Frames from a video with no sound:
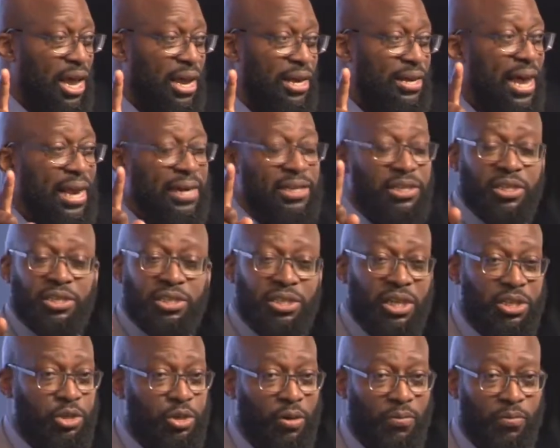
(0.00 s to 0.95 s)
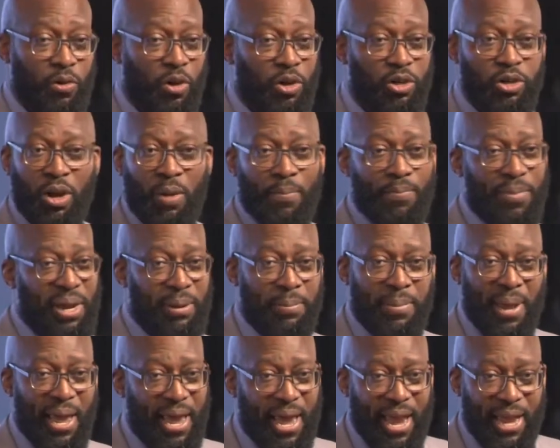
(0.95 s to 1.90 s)
that is a city of God, not made
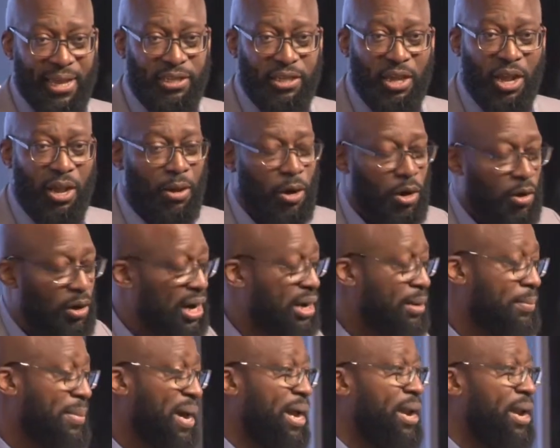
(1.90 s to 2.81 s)
by hands or any man.